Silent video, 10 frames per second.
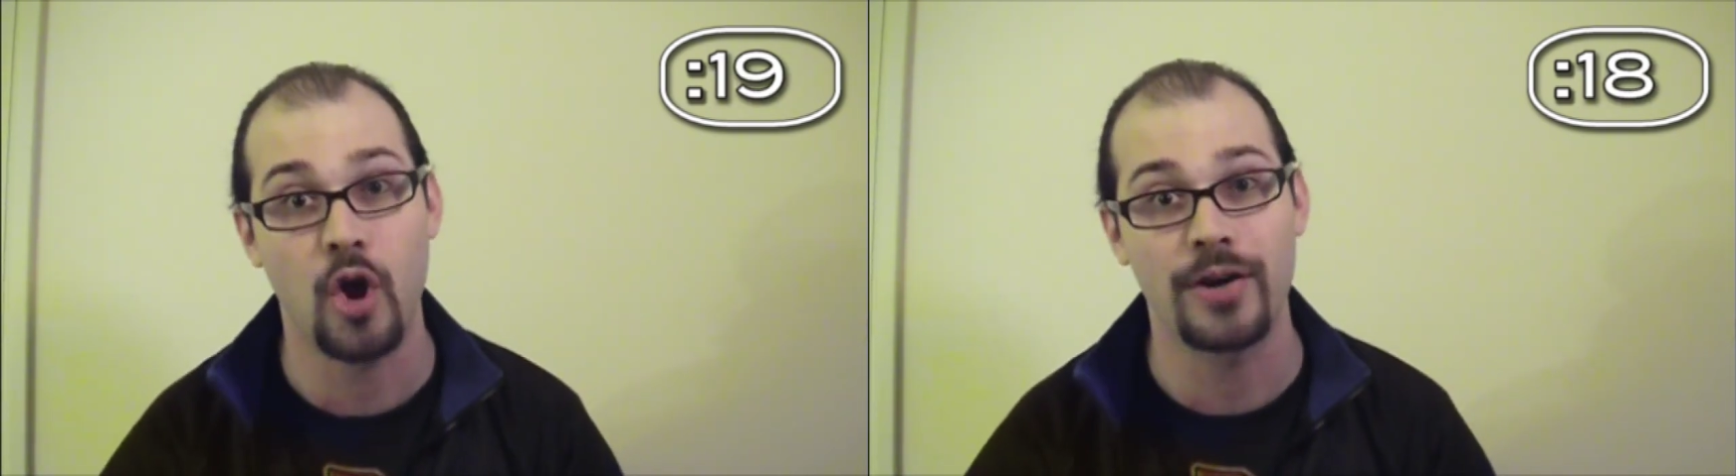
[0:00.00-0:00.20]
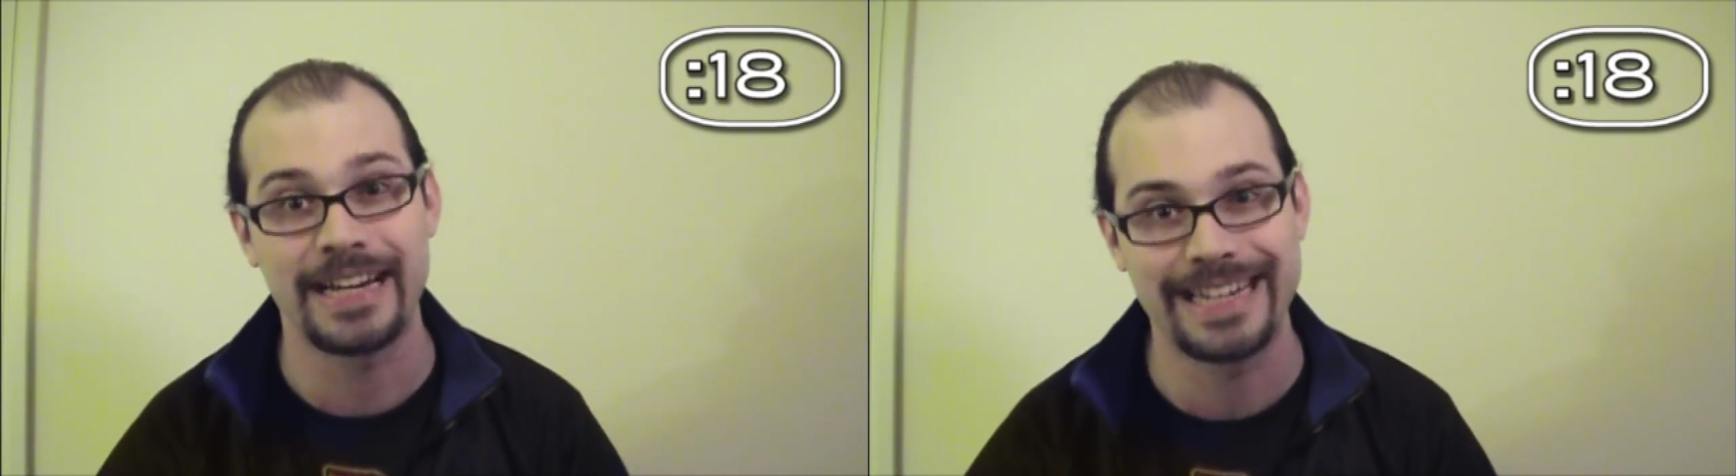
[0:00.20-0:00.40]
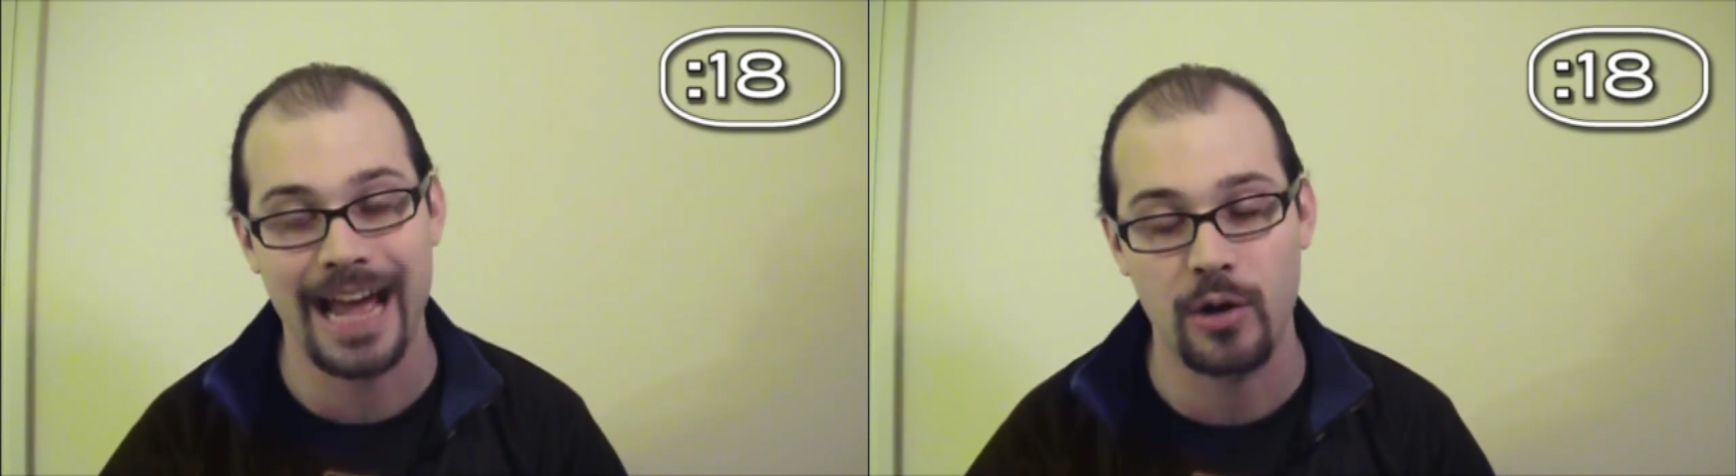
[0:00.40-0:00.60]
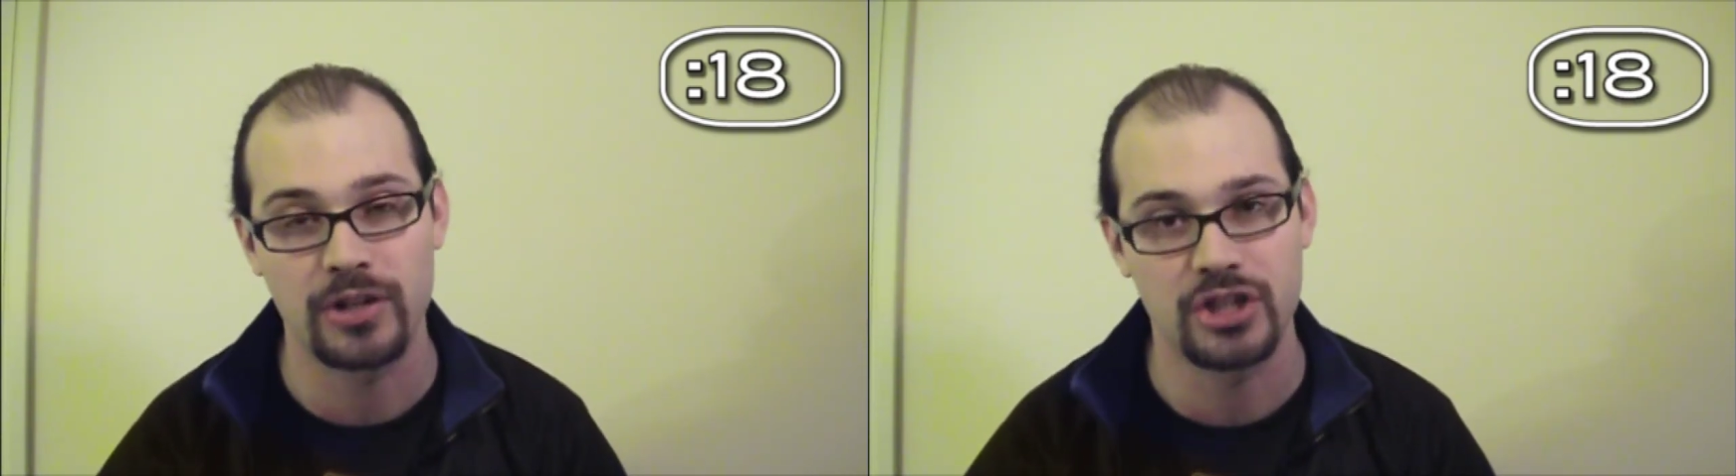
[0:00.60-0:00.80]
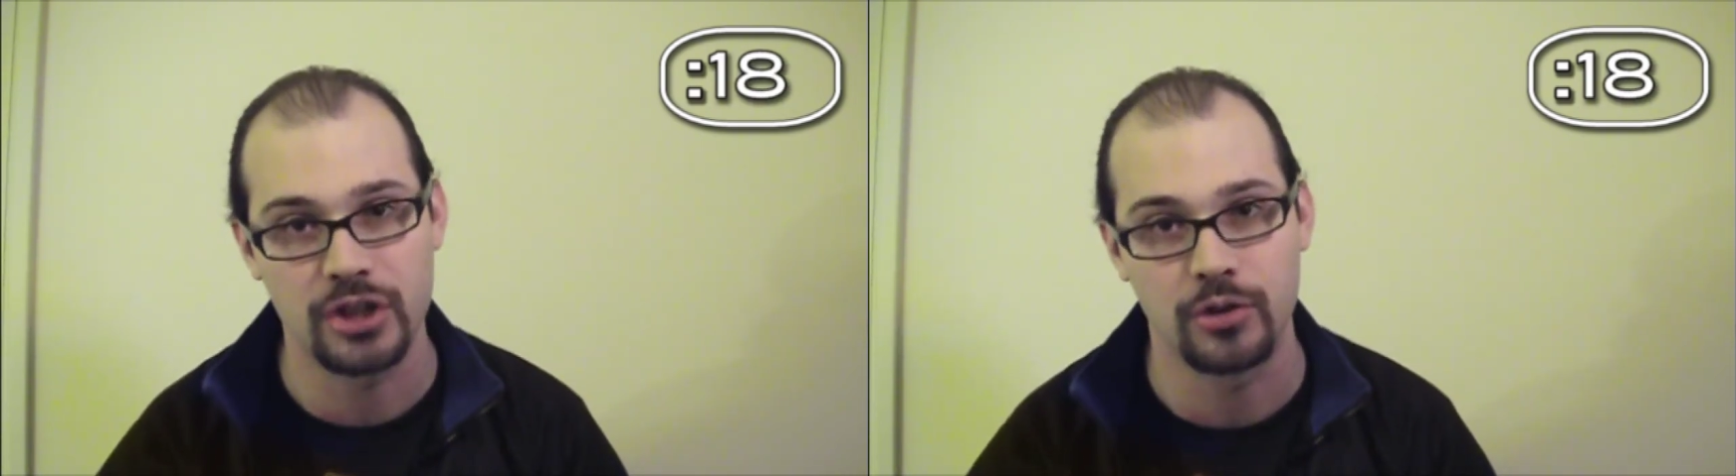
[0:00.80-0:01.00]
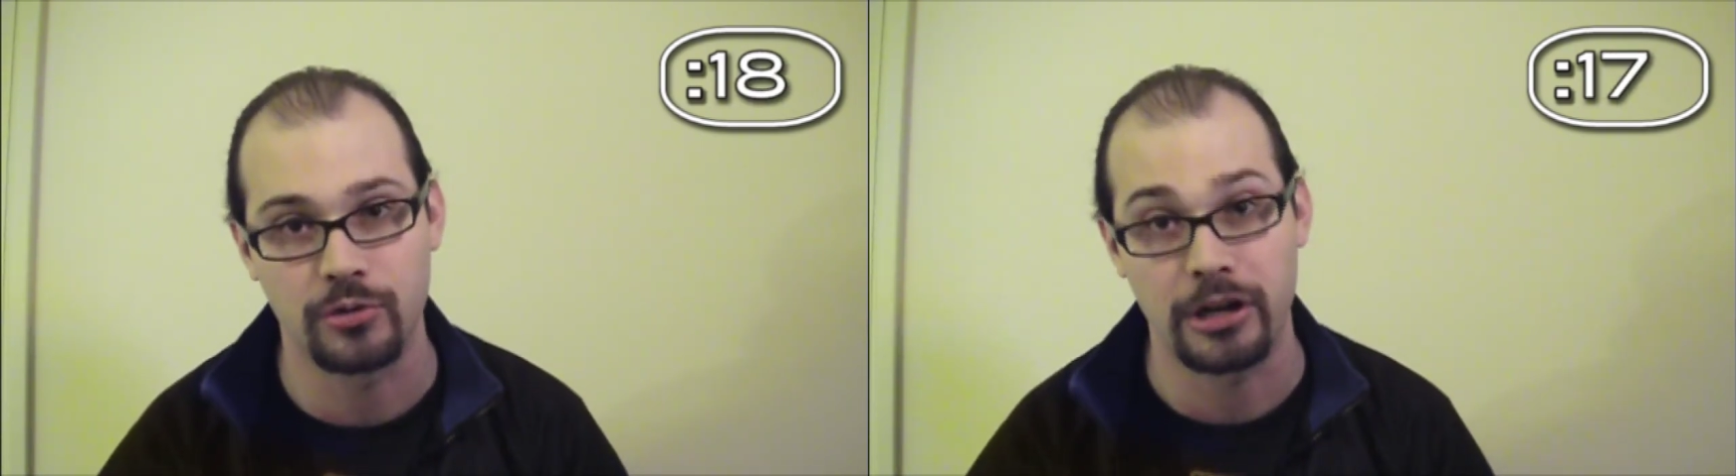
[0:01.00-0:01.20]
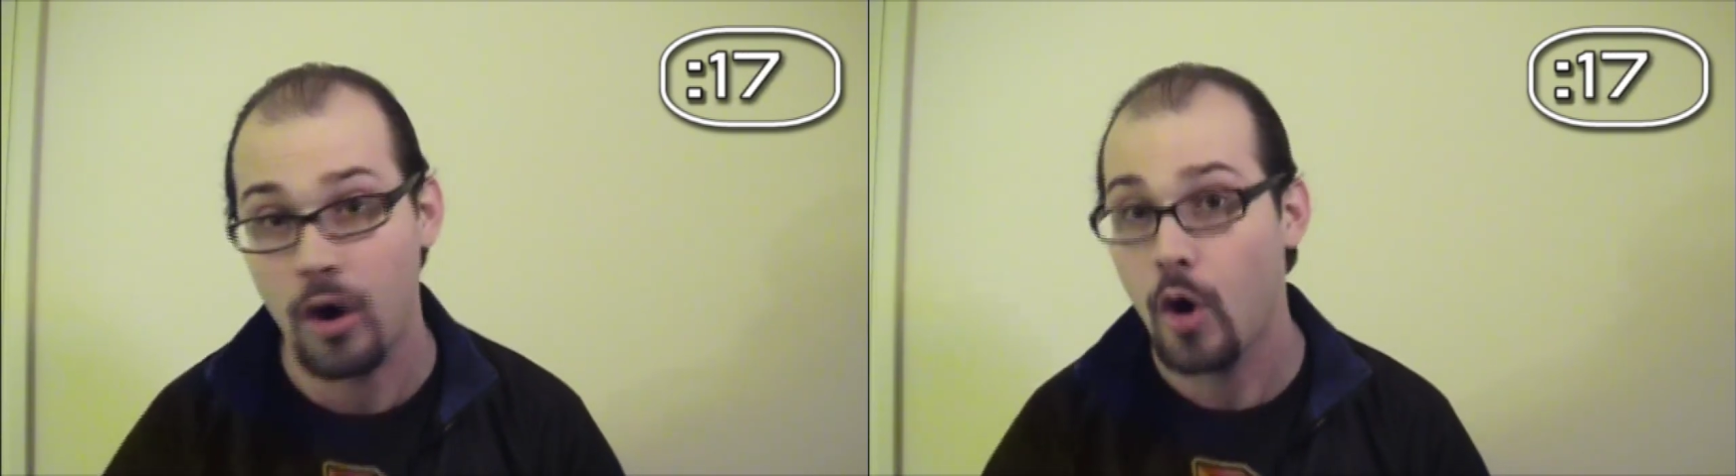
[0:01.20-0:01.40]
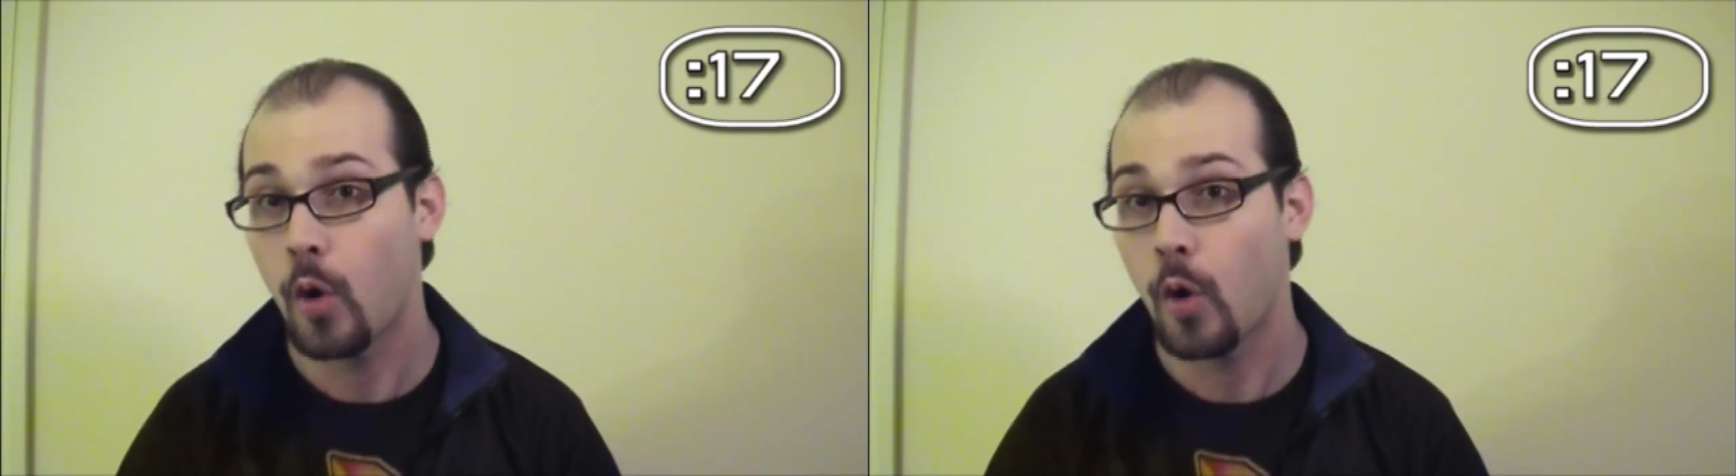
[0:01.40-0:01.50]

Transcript: talking down to children,